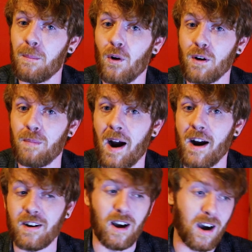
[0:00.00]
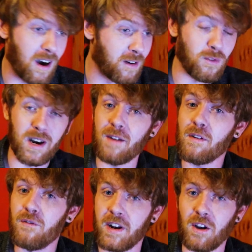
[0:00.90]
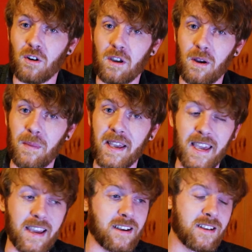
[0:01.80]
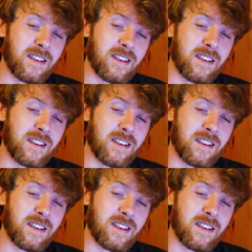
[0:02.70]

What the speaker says: important part of whatever video you're making.